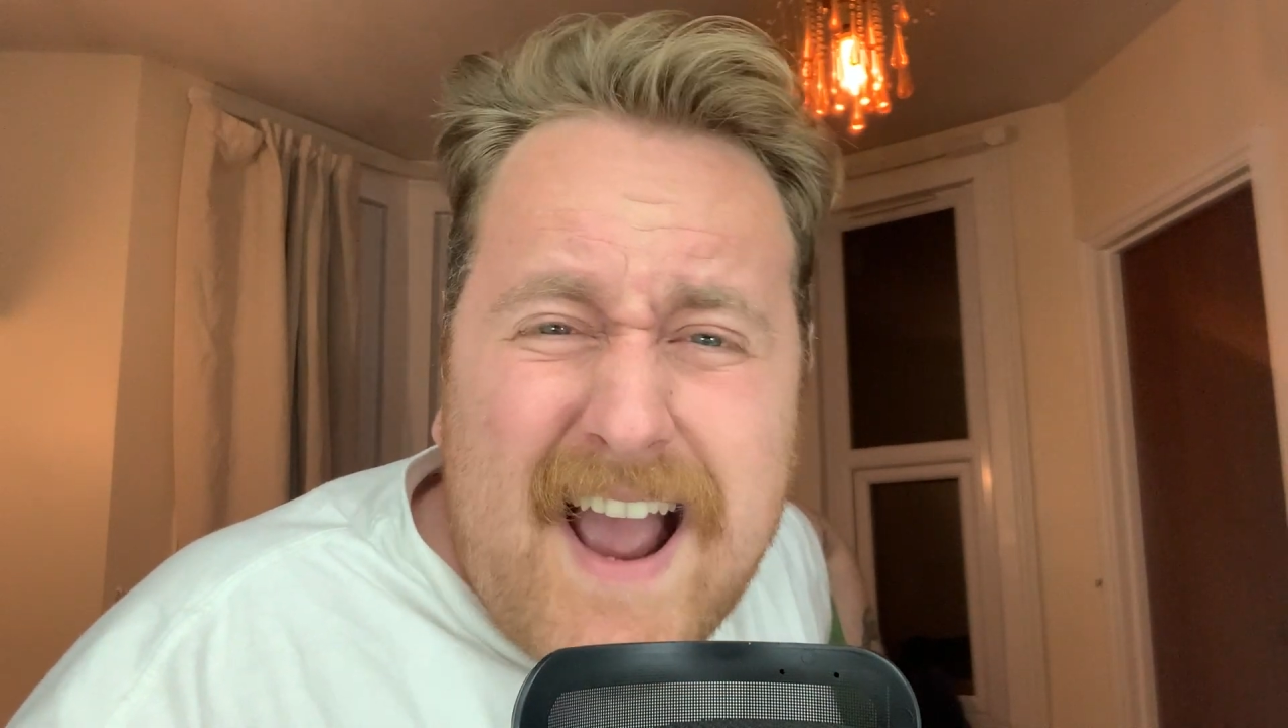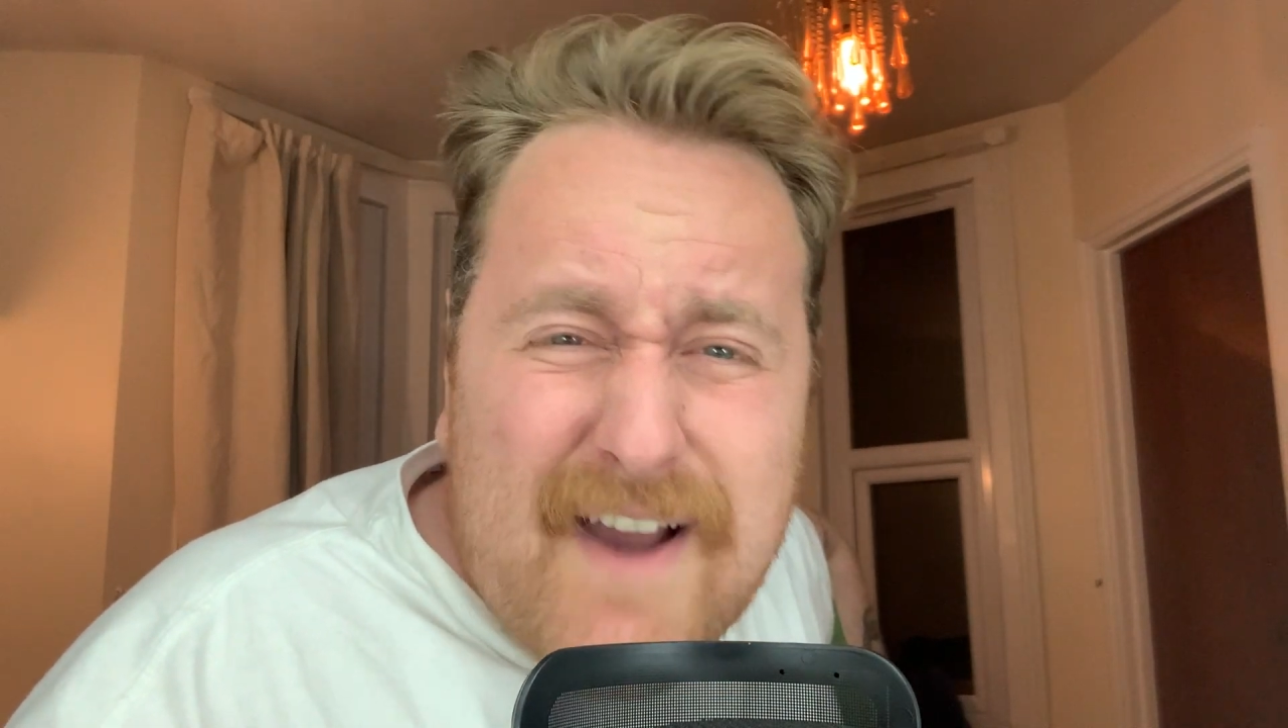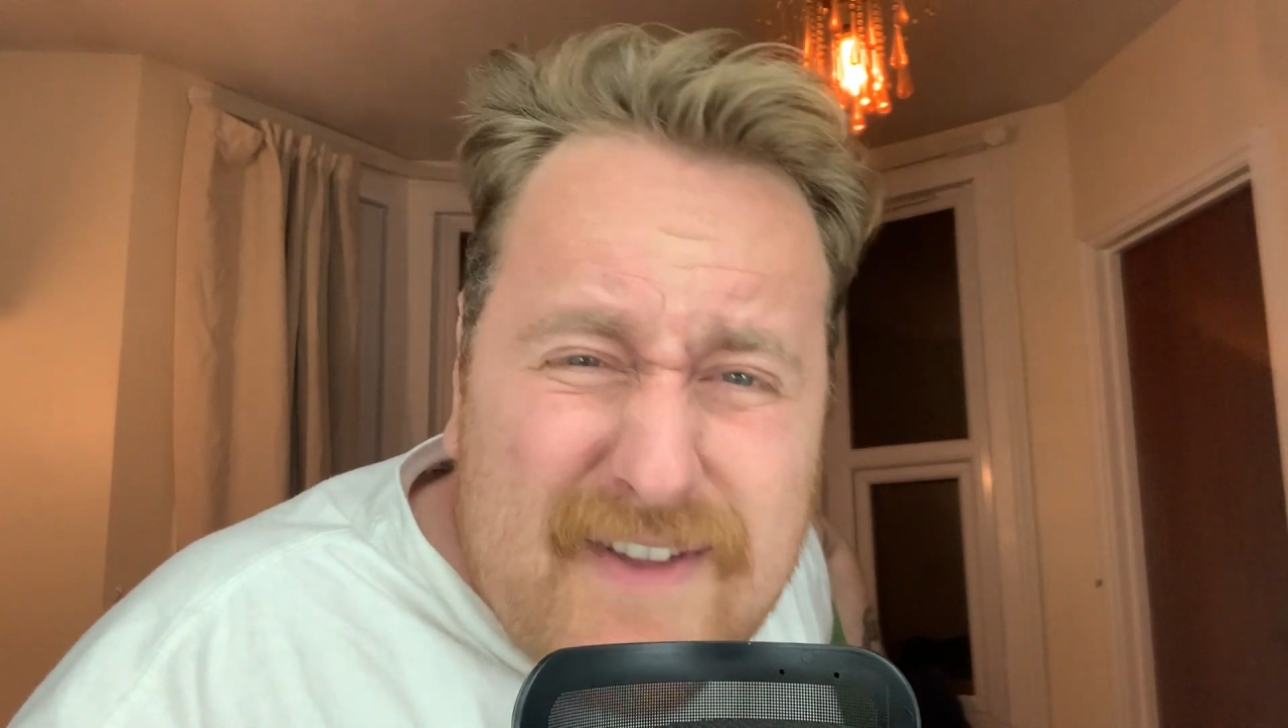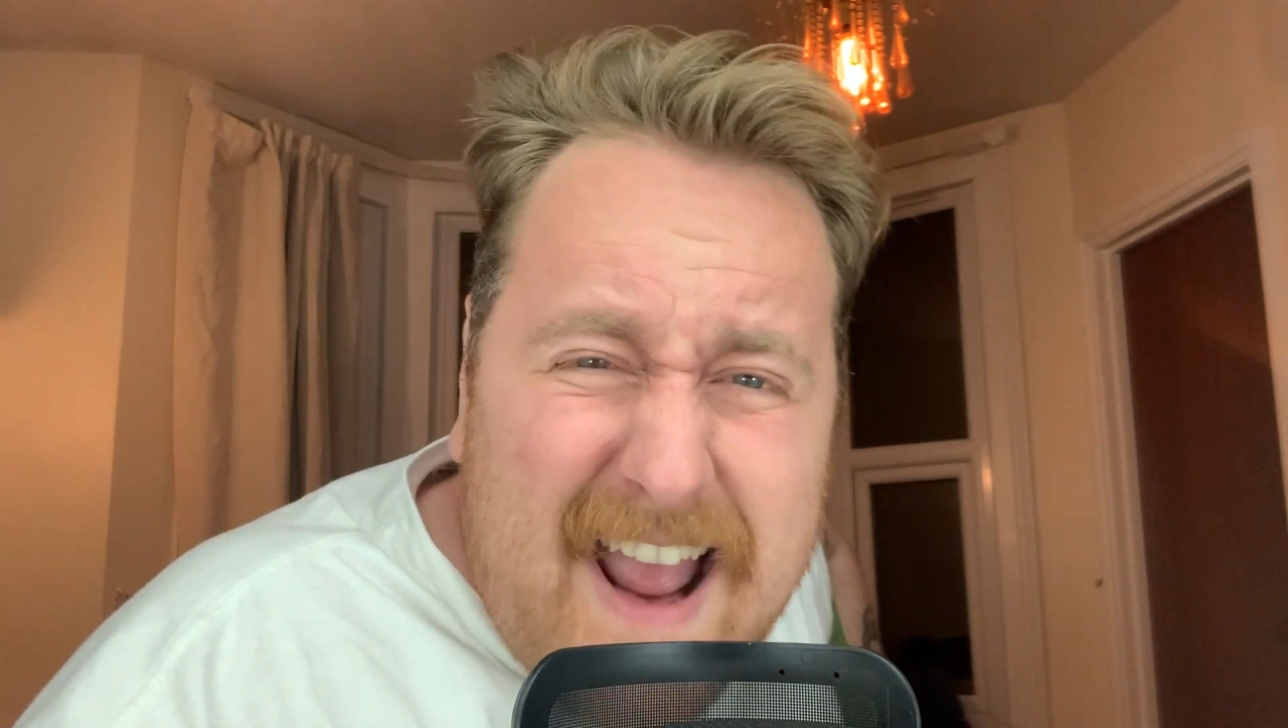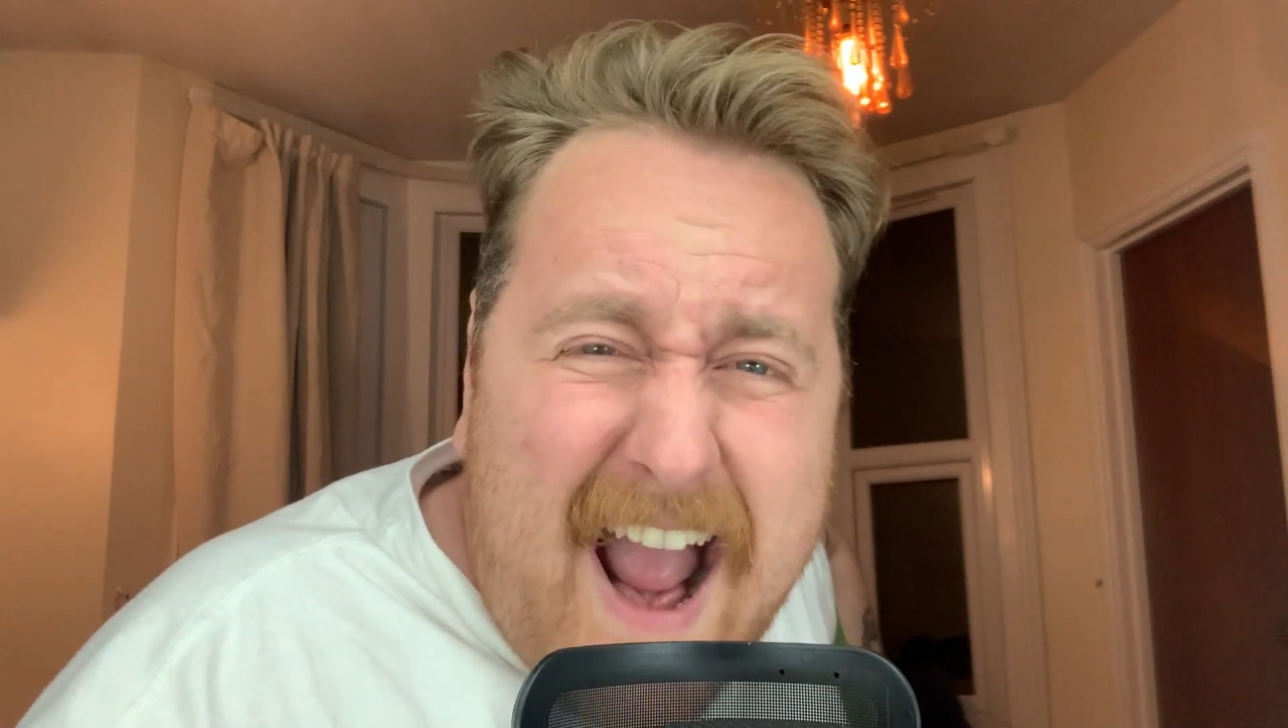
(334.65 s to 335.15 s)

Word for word: have they